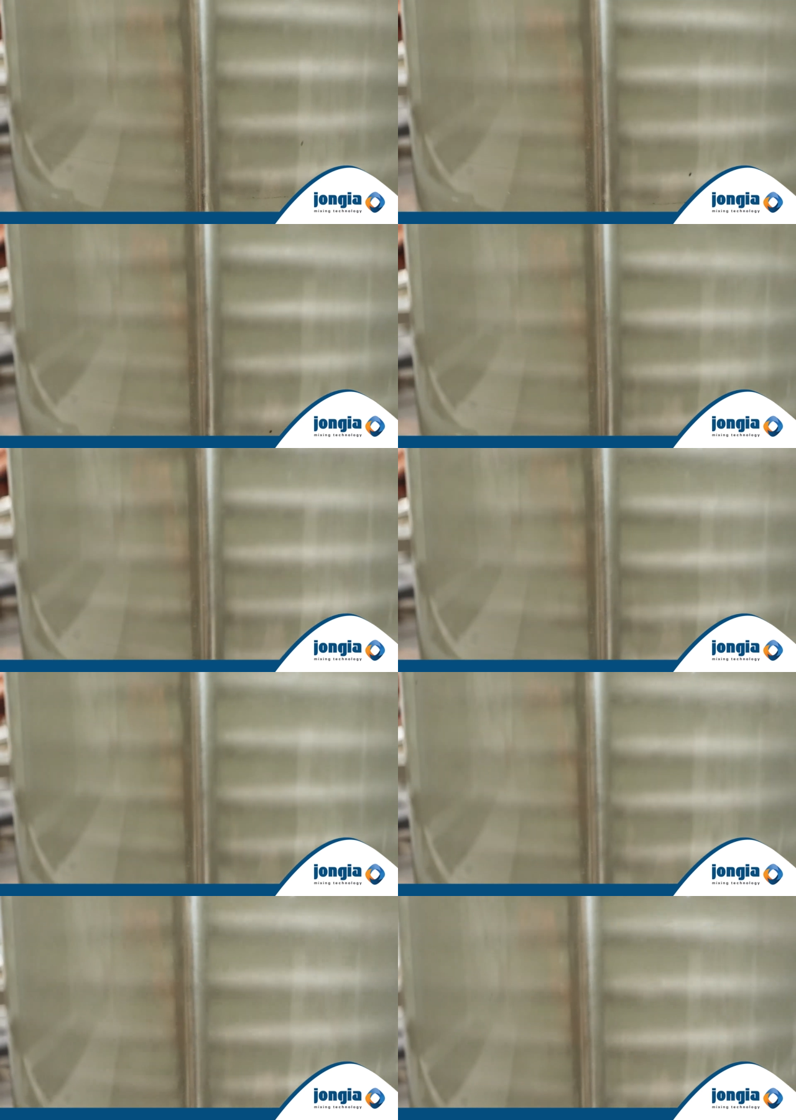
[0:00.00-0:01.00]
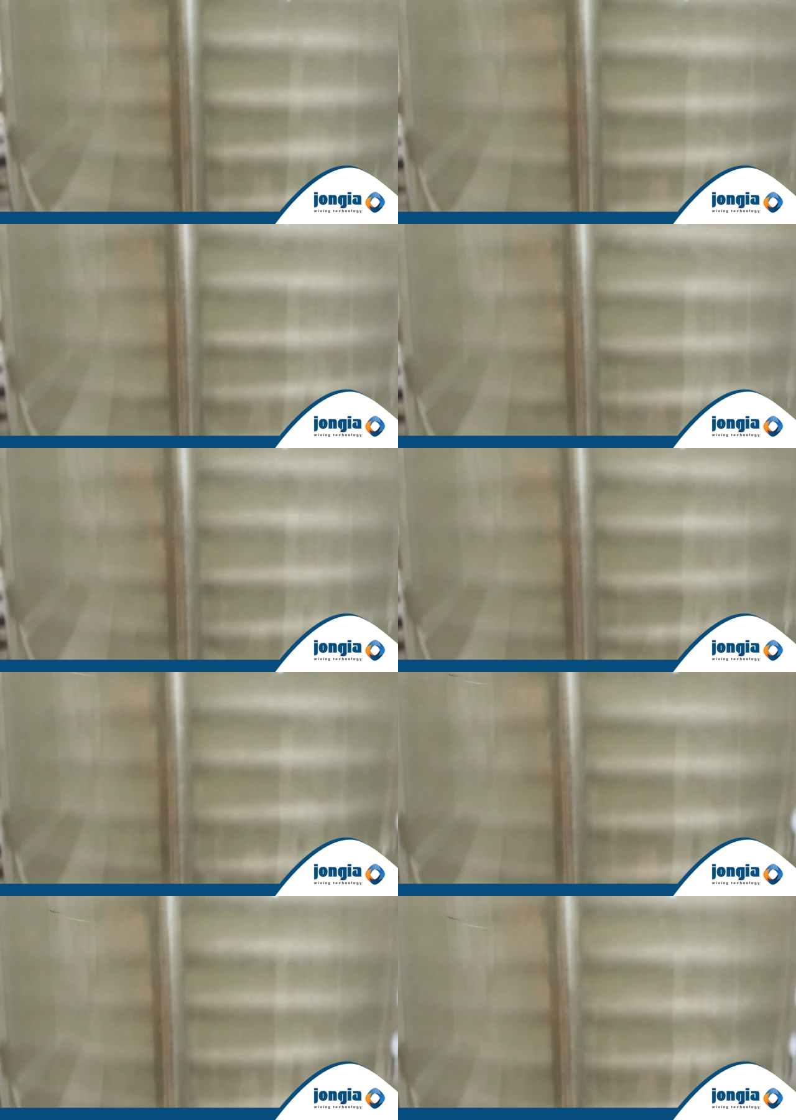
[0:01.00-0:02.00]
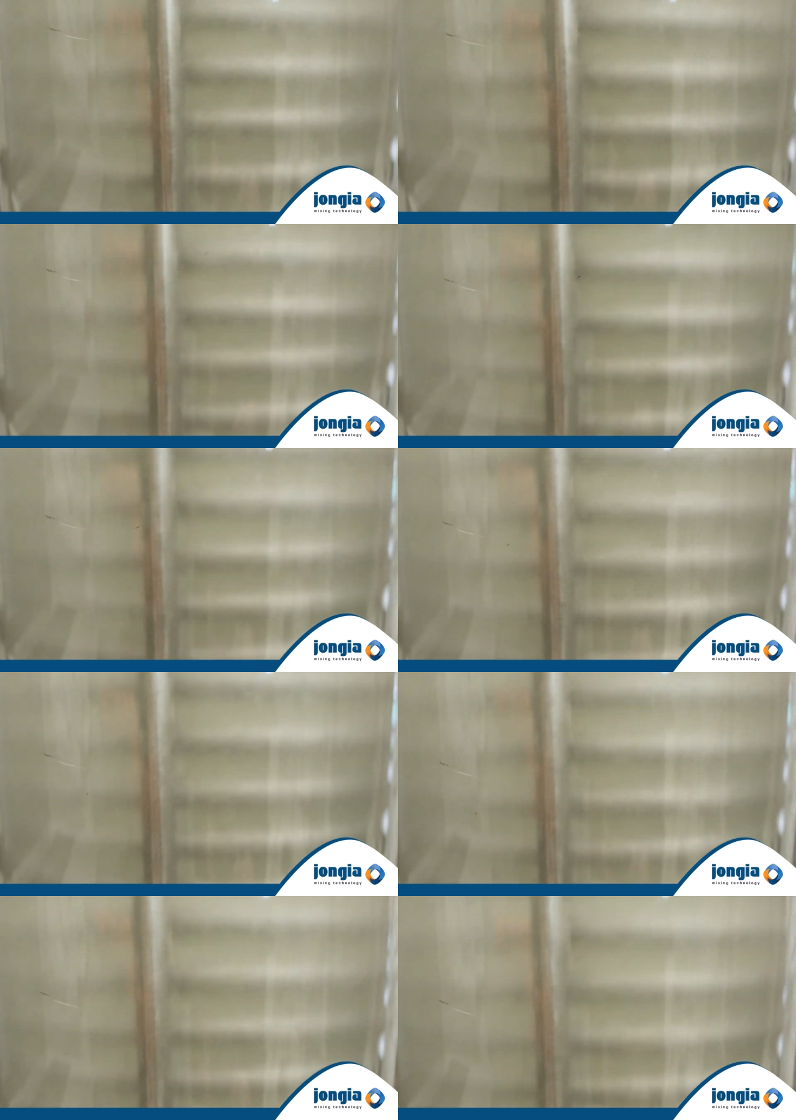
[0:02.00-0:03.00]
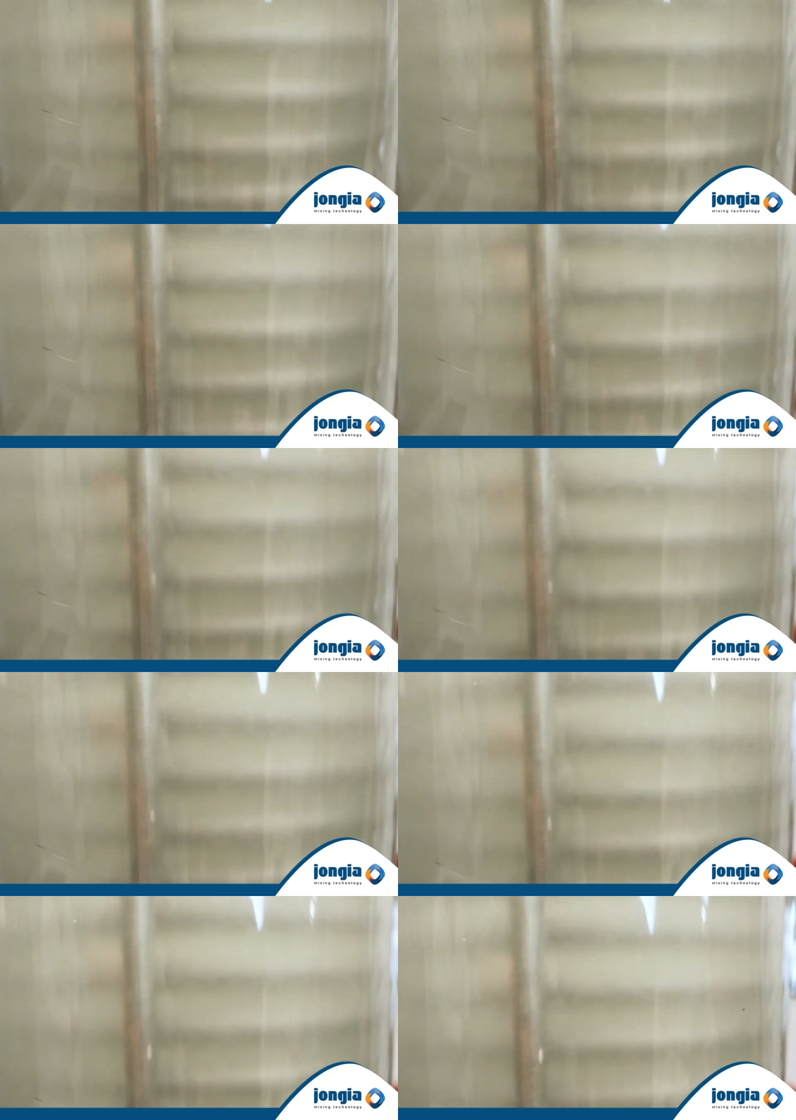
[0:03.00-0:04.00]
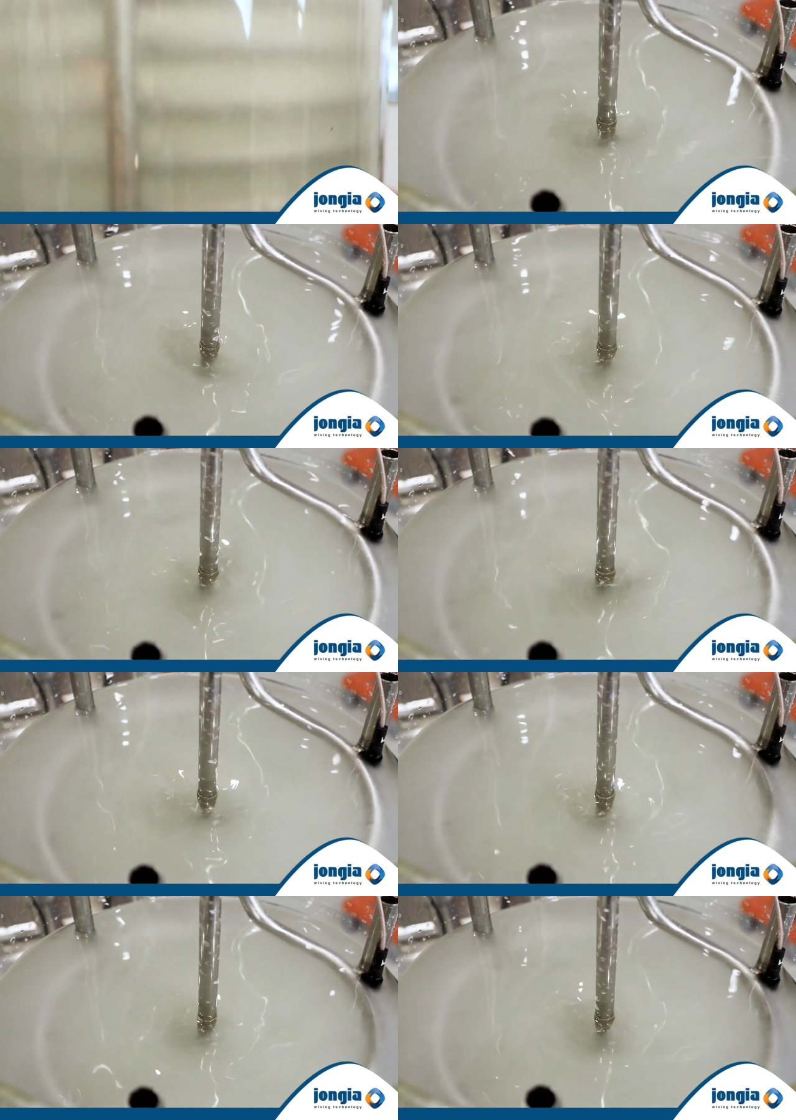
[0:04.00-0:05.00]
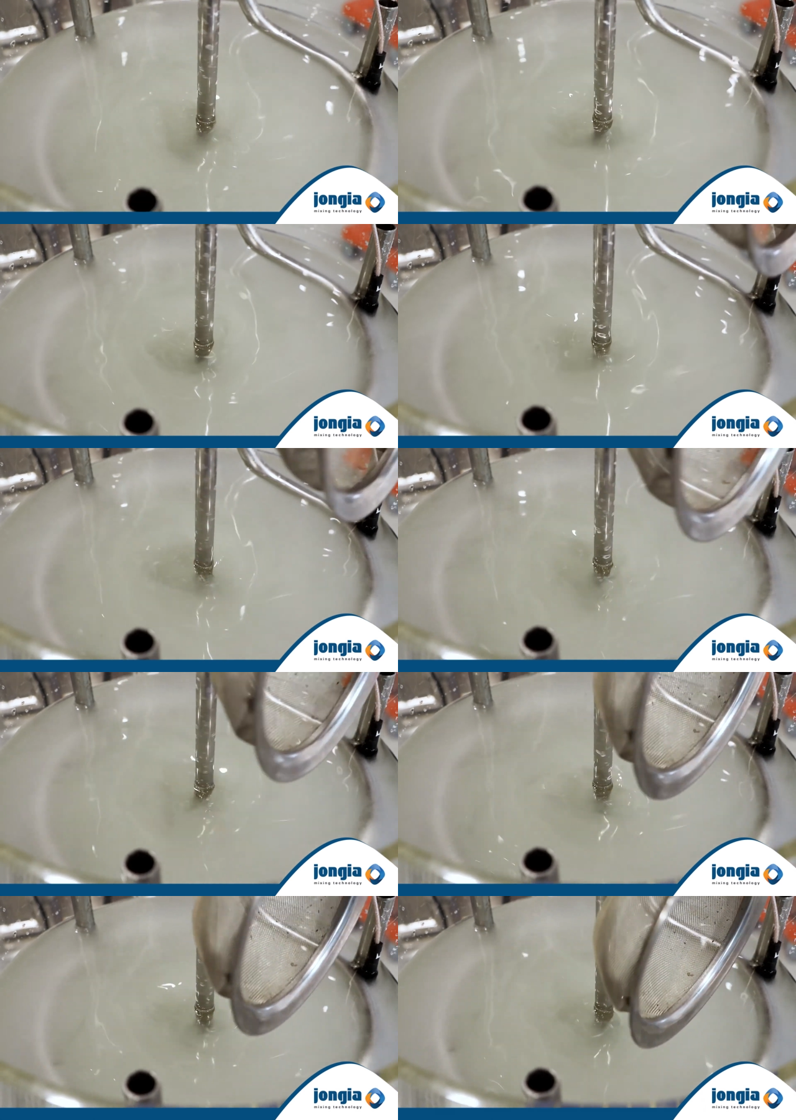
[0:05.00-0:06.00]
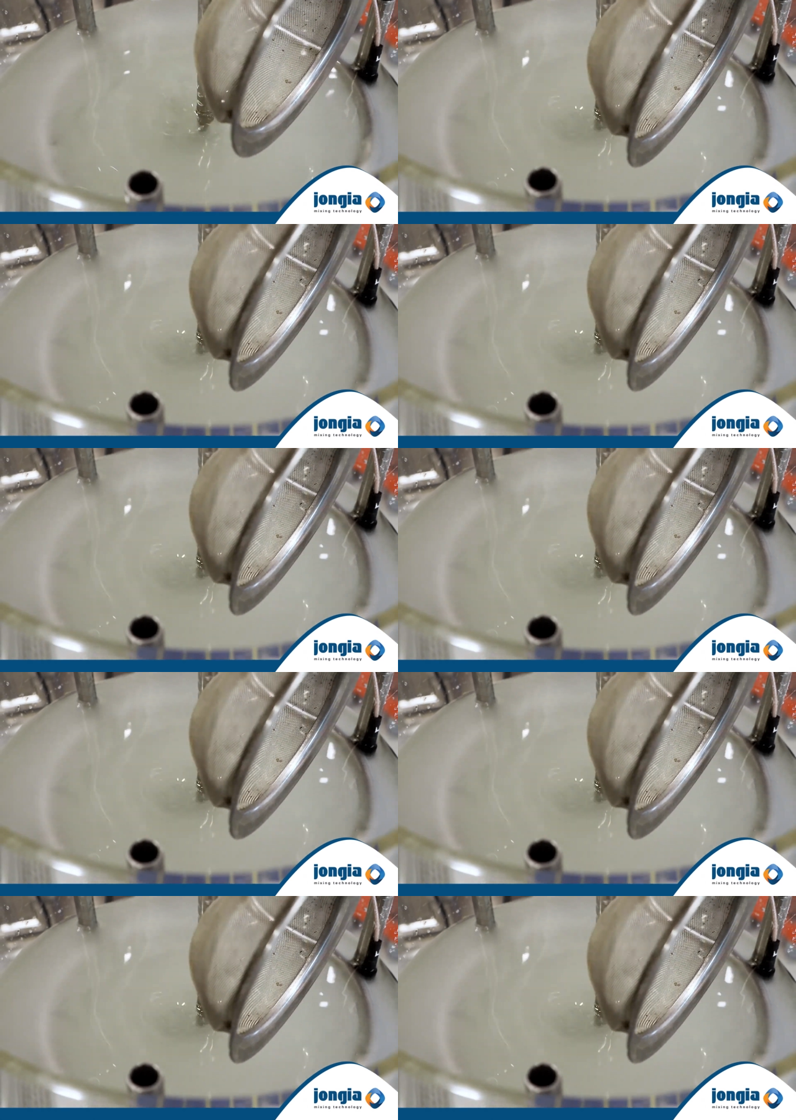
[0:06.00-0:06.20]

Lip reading: Nobody's mouth can be seen.